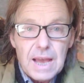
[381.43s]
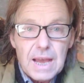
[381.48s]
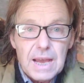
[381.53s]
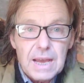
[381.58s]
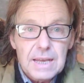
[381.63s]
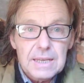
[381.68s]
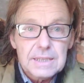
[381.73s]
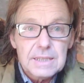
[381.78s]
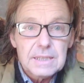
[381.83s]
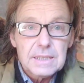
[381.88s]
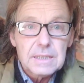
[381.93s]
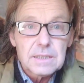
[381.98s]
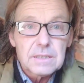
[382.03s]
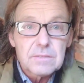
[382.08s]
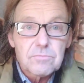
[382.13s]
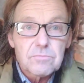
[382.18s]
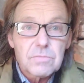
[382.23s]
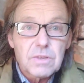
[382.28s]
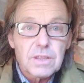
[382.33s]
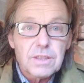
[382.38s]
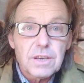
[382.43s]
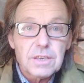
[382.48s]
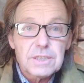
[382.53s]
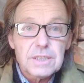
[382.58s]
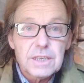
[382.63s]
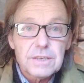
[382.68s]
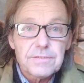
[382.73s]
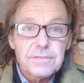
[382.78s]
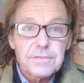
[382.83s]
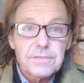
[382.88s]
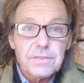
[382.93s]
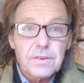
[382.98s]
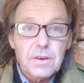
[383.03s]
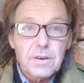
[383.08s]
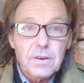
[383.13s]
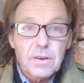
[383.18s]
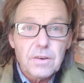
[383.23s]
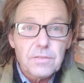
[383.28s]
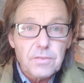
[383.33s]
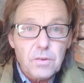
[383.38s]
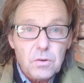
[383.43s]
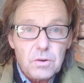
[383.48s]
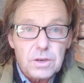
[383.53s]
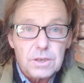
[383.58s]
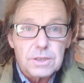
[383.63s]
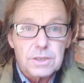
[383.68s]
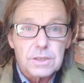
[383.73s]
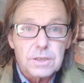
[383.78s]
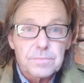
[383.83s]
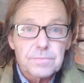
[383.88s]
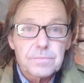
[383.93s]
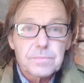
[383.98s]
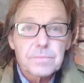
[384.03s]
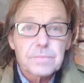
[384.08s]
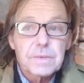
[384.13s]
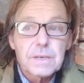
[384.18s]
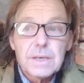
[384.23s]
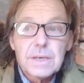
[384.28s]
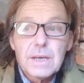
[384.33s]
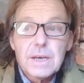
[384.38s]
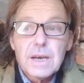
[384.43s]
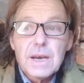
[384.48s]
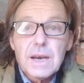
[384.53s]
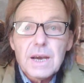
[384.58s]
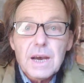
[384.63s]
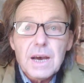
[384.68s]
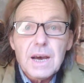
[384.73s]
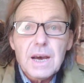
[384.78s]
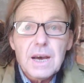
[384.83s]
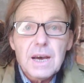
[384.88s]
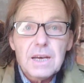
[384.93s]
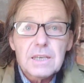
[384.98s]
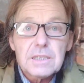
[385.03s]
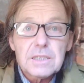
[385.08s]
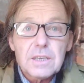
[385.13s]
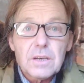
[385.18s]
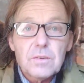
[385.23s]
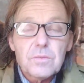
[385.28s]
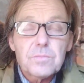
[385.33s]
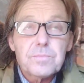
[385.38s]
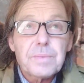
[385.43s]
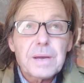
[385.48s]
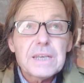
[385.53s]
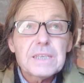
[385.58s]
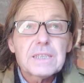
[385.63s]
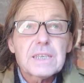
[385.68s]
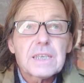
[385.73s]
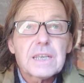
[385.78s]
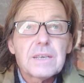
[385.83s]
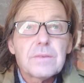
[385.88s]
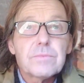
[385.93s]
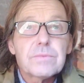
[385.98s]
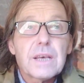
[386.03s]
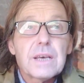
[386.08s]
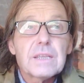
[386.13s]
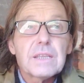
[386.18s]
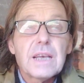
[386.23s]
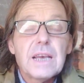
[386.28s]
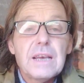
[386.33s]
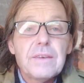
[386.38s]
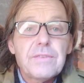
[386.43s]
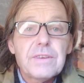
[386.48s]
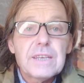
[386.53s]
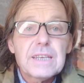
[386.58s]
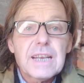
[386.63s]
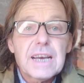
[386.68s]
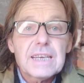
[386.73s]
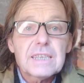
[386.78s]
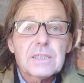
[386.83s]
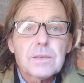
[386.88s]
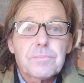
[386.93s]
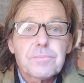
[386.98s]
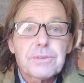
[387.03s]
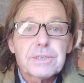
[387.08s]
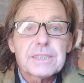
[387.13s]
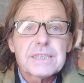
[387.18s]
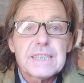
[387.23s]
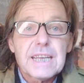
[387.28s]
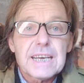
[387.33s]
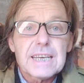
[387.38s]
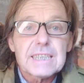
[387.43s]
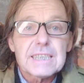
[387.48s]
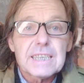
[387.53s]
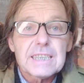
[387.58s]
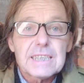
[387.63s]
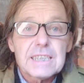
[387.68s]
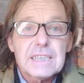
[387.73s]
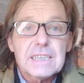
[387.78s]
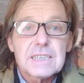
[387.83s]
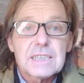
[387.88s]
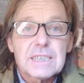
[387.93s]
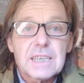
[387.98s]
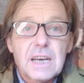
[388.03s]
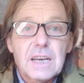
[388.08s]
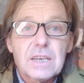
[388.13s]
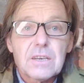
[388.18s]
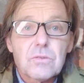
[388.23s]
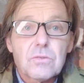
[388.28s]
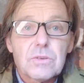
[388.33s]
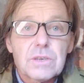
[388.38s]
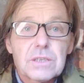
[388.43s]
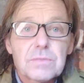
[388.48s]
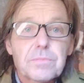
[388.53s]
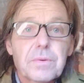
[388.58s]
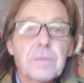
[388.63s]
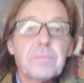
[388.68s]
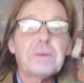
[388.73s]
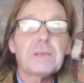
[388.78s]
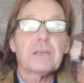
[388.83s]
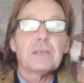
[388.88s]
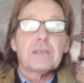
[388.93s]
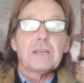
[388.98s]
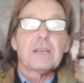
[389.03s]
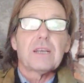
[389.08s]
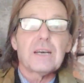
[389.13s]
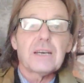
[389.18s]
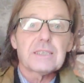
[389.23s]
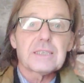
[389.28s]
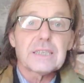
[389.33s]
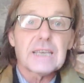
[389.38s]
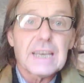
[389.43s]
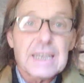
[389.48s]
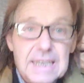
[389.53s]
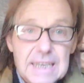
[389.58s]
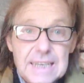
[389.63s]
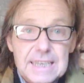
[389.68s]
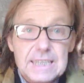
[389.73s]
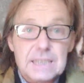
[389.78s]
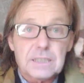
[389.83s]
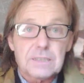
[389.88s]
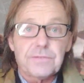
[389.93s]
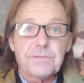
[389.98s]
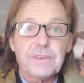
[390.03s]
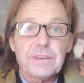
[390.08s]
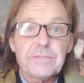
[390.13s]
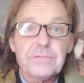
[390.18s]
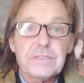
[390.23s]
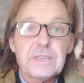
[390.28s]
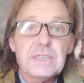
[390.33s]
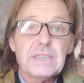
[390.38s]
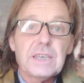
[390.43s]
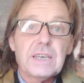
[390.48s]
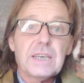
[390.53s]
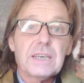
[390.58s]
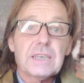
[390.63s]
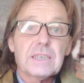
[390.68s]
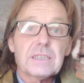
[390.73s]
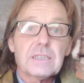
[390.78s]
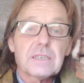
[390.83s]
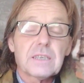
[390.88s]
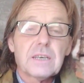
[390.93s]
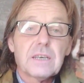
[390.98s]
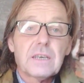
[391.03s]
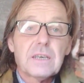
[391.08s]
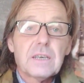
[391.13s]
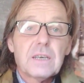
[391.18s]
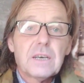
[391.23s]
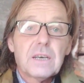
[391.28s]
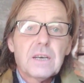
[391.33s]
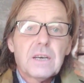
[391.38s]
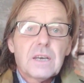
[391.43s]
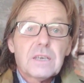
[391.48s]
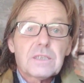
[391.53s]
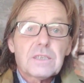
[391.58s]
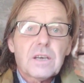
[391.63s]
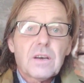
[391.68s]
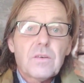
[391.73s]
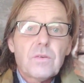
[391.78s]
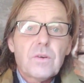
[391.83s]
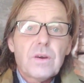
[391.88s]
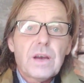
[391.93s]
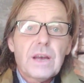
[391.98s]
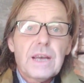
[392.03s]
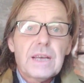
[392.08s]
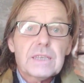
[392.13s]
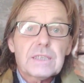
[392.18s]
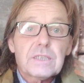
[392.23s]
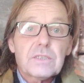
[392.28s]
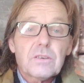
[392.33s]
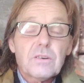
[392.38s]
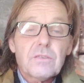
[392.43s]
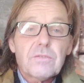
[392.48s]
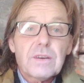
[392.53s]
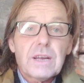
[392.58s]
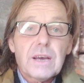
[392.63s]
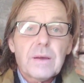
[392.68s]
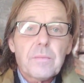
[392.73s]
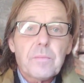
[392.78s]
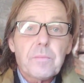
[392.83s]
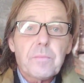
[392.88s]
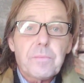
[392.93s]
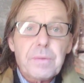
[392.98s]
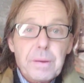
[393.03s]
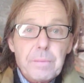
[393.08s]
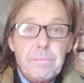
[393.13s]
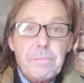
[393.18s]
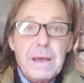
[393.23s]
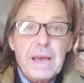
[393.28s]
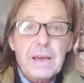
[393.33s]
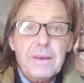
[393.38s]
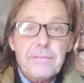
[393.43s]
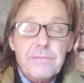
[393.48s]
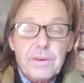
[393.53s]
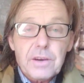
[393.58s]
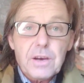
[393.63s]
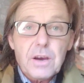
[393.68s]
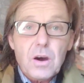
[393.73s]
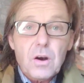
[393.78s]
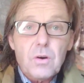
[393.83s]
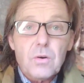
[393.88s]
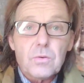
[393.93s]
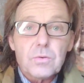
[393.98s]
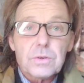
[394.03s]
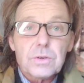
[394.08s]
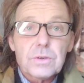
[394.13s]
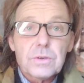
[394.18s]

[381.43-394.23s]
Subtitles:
And the 30th of August. So basically, even NASA predict that this cycle is probably going to last at least 50 years. So it's sort of like prepare for cold.